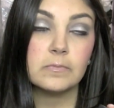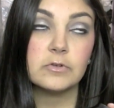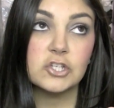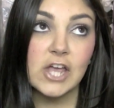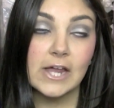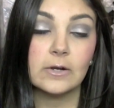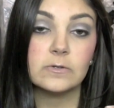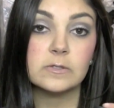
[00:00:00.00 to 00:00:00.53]

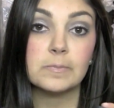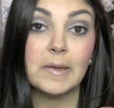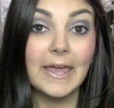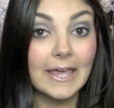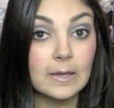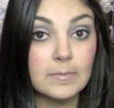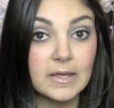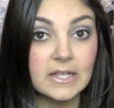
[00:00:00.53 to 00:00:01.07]
shadows,
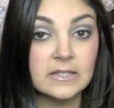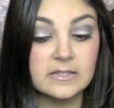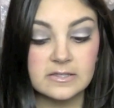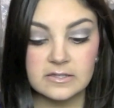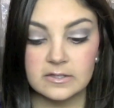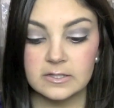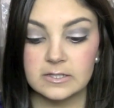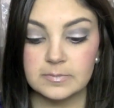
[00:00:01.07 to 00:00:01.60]

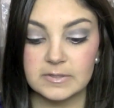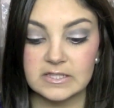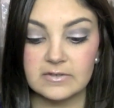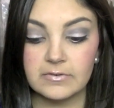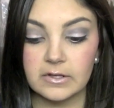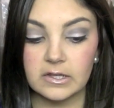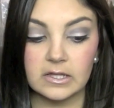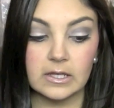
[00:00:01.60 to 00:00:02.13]
pigments,
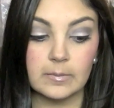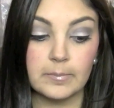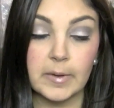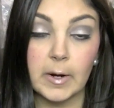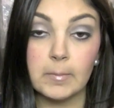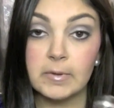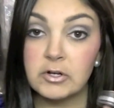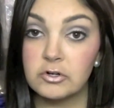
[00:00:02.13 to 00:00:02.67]
specifically
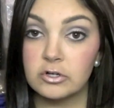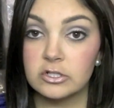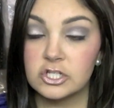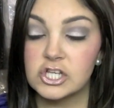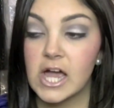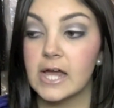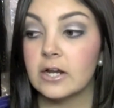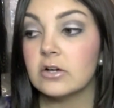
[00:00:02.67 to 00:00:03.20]
bare mineral
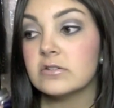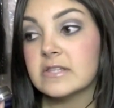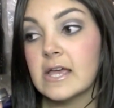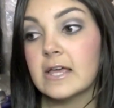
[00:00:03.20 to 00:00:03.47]
shadows